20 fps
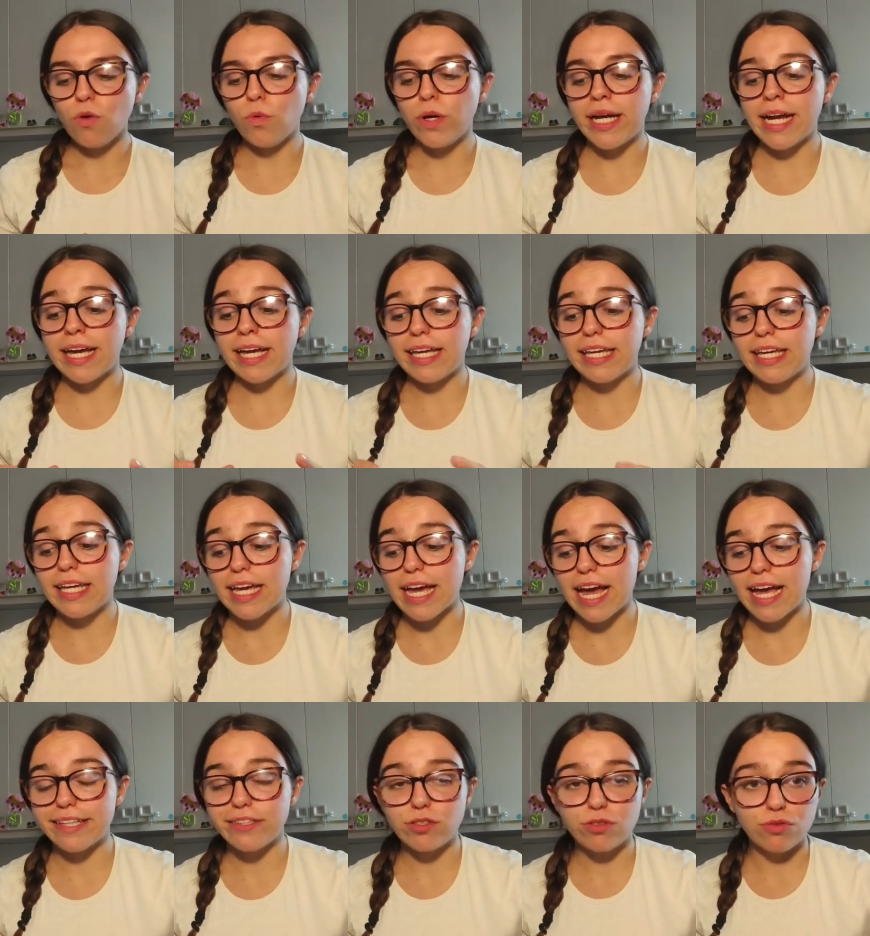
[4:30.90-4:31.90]
when I
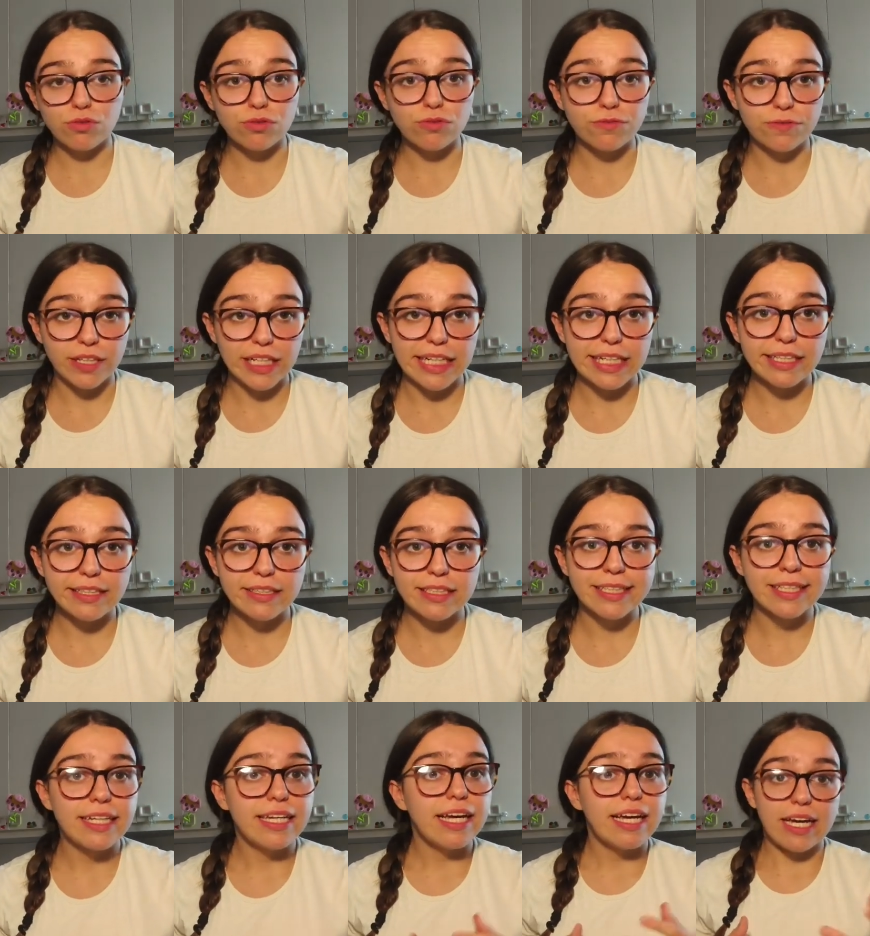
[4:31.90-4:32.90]
had to fill
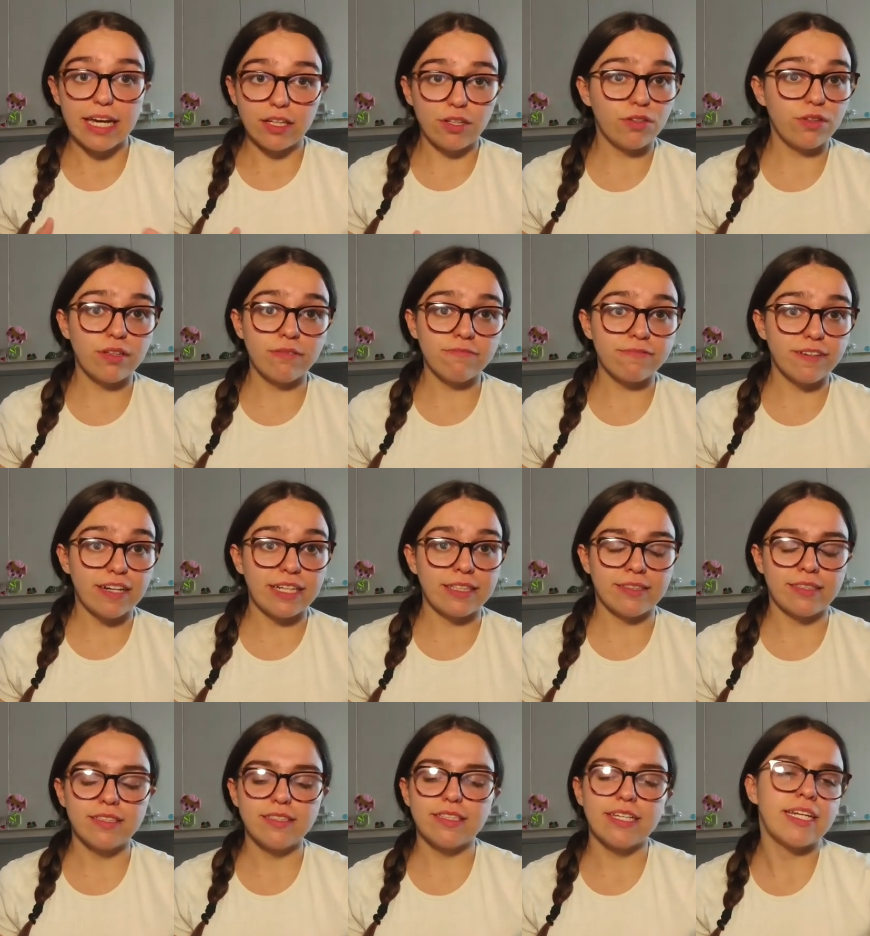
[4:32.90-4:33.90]
it, I couldn't
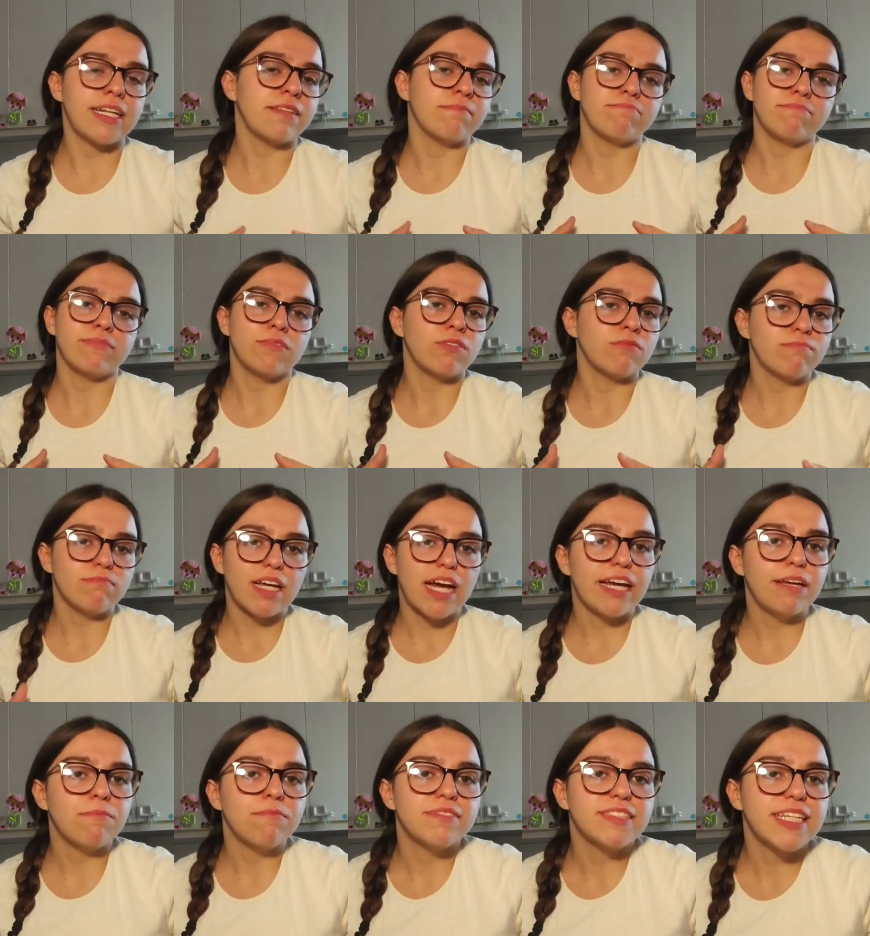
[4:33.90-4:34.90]
find it, and then
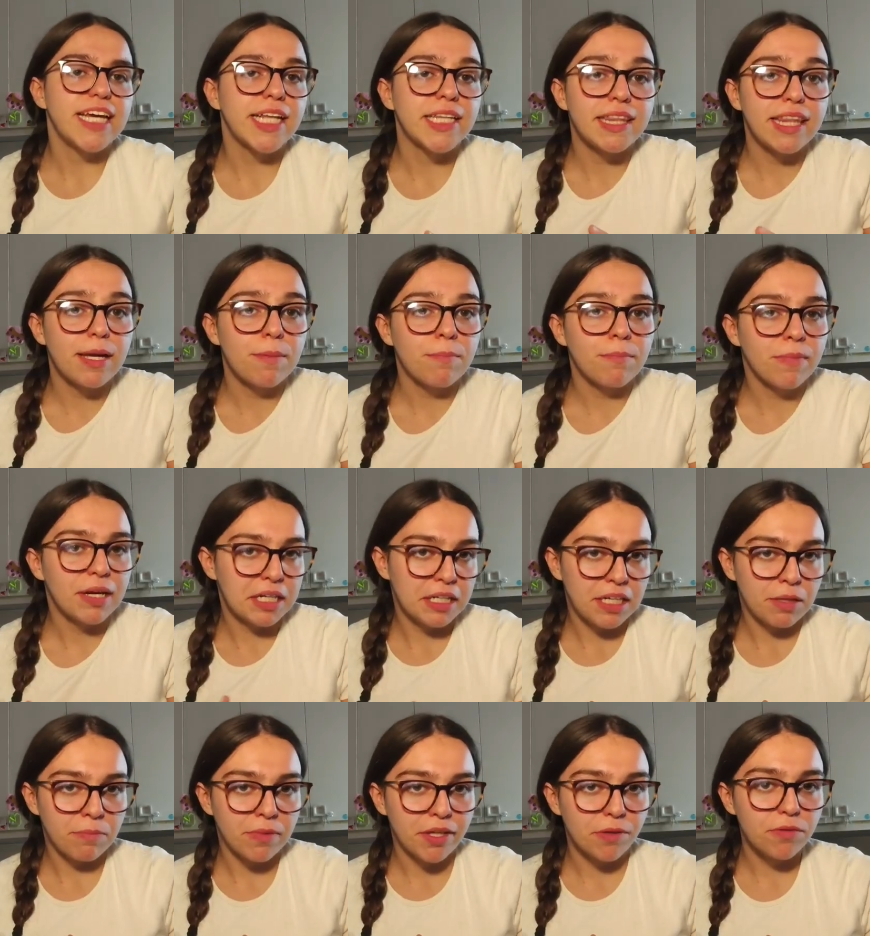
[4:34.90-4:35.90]
I sent them
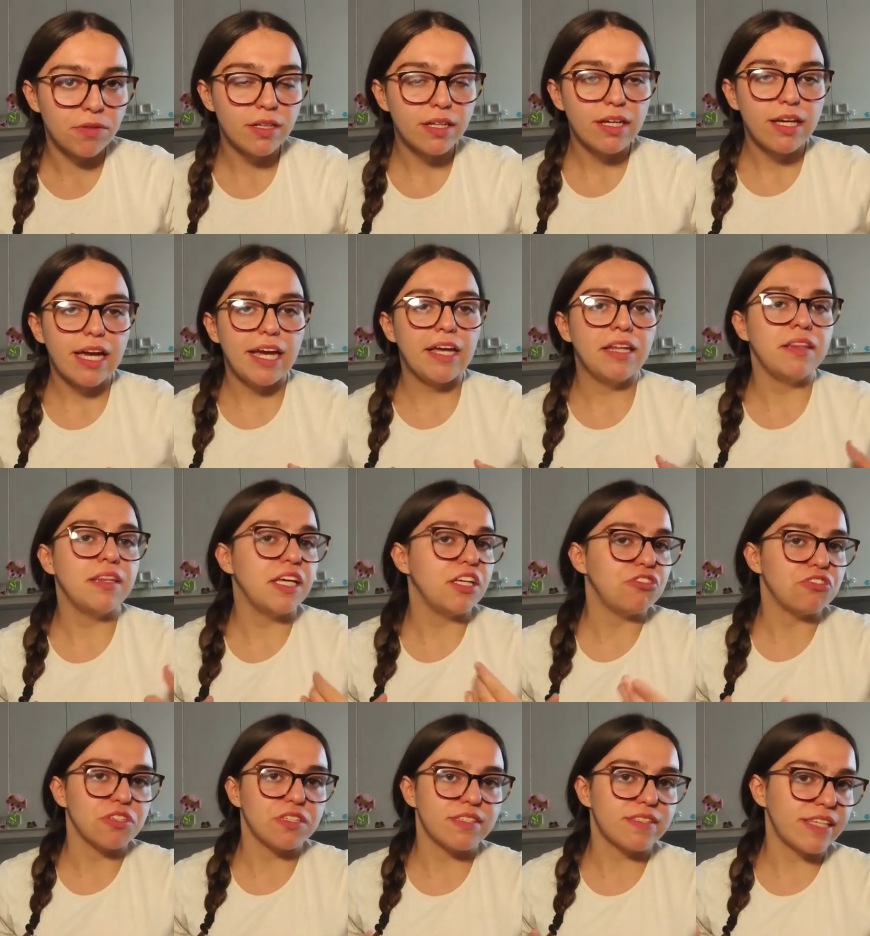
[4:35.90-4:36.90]
an email and
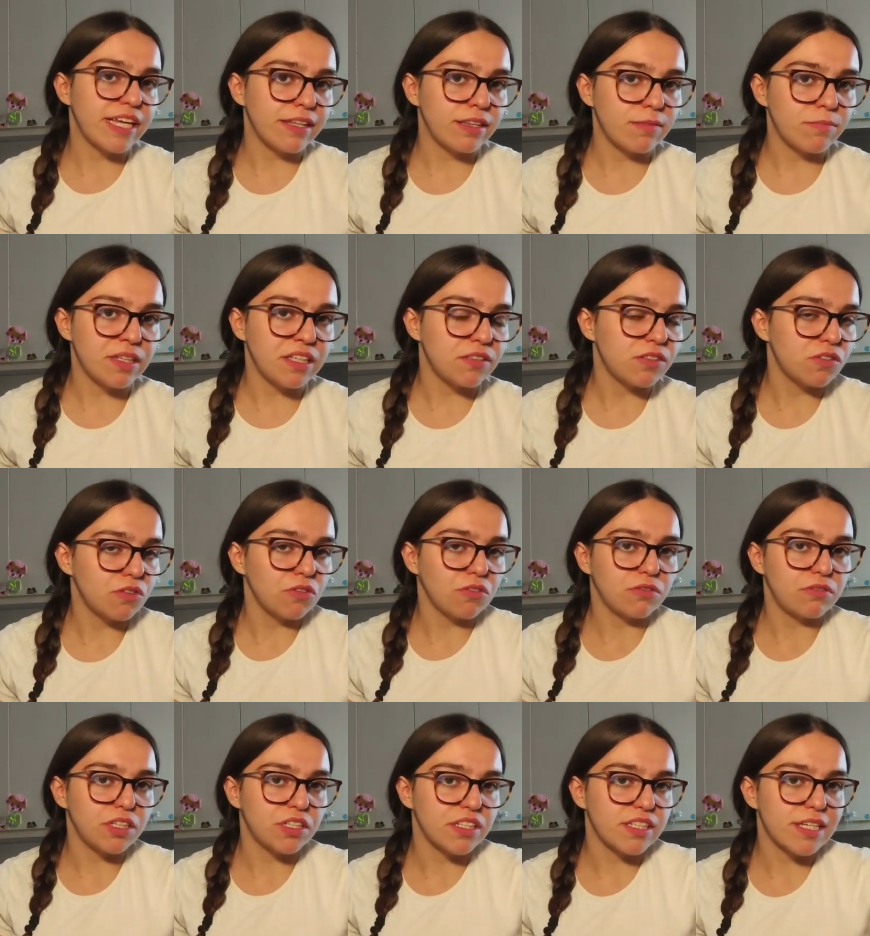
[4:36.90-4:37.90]
they just sent me.
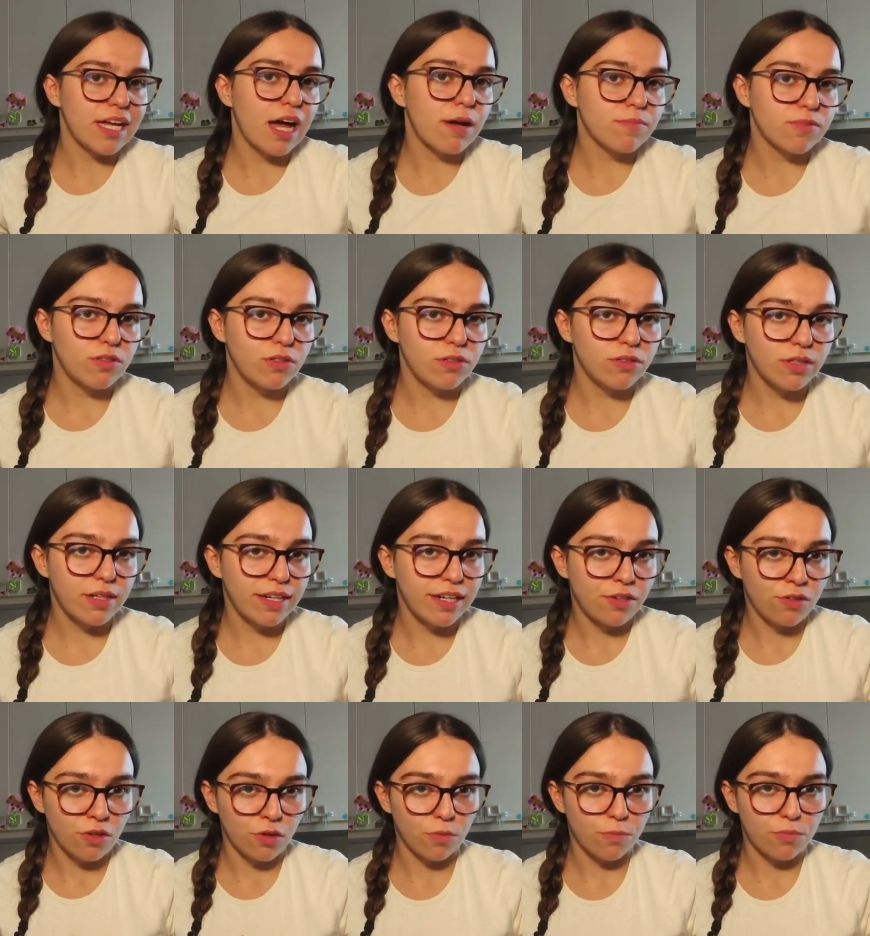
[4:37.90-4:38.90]
So there is
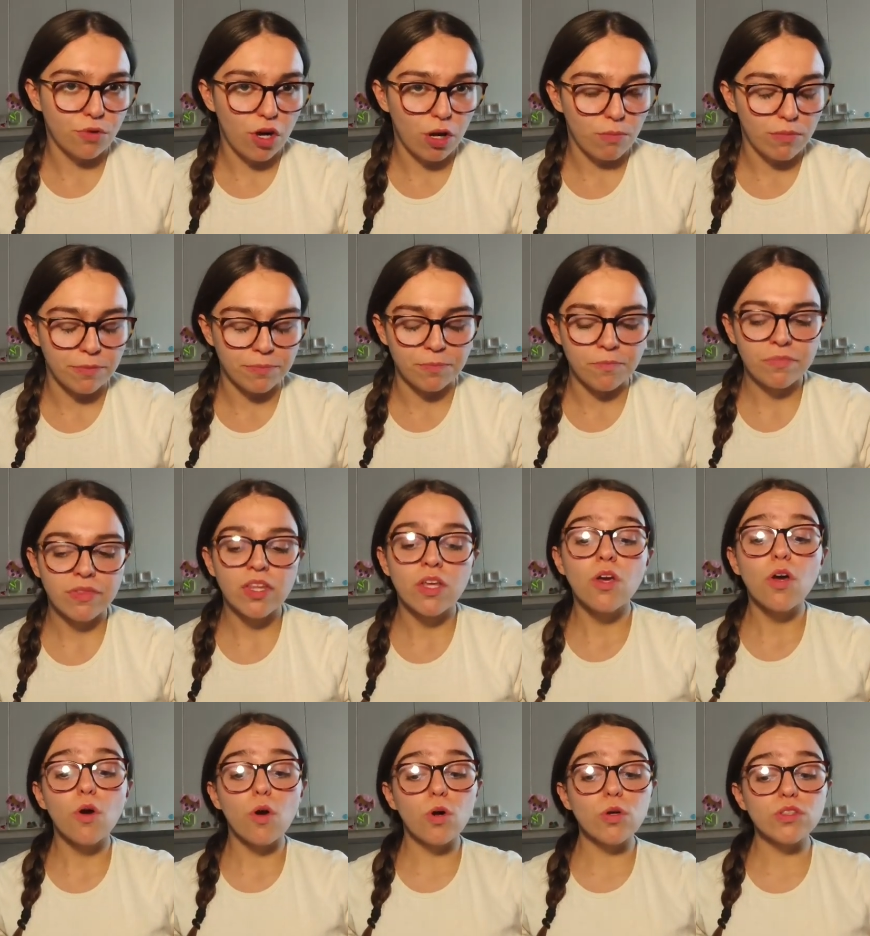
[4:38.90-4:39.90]
absolutely no problem.
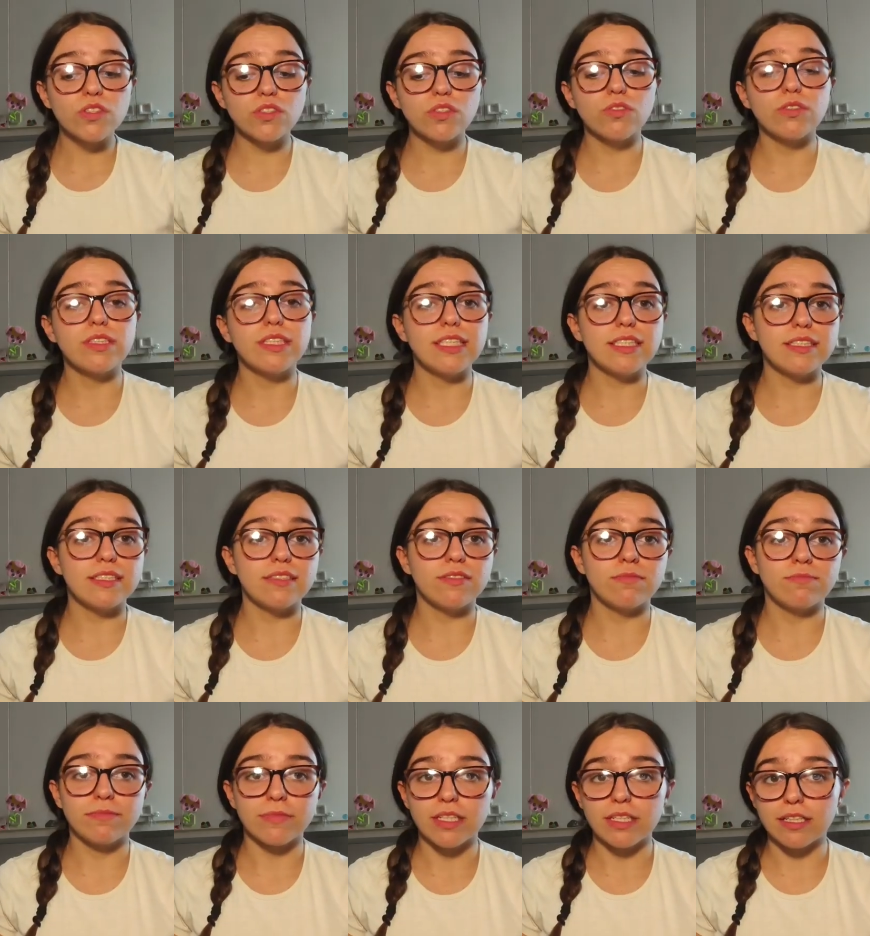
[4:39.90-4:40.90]
Also,
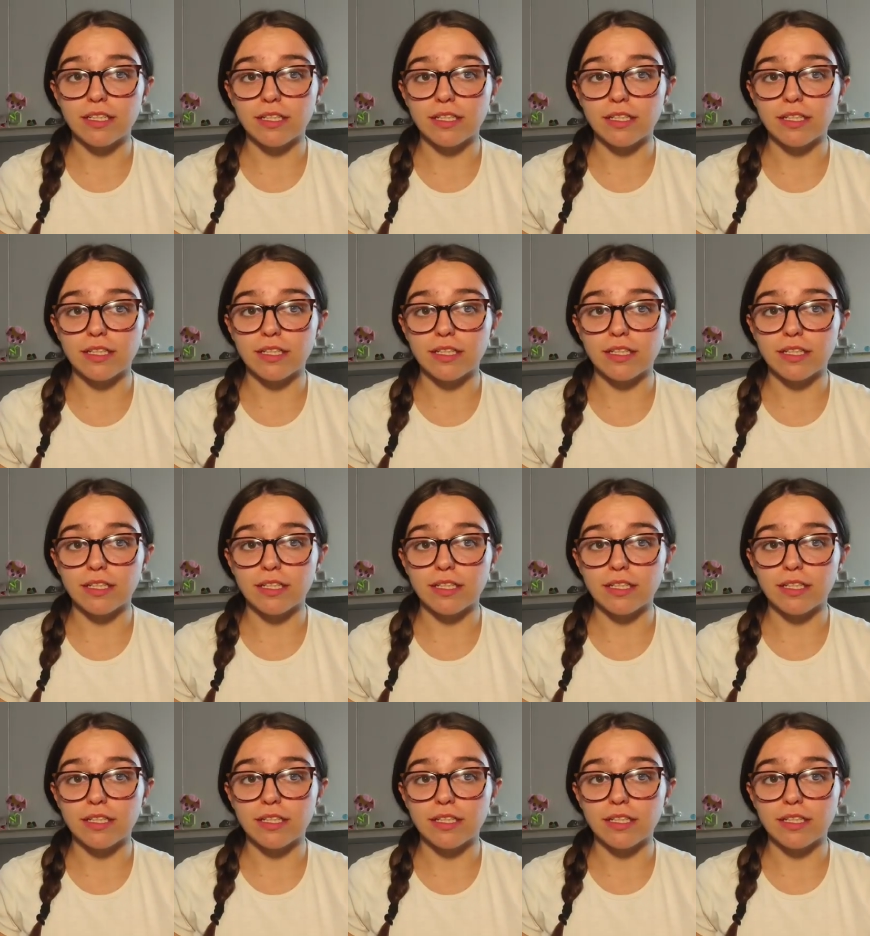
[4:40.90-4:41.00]
this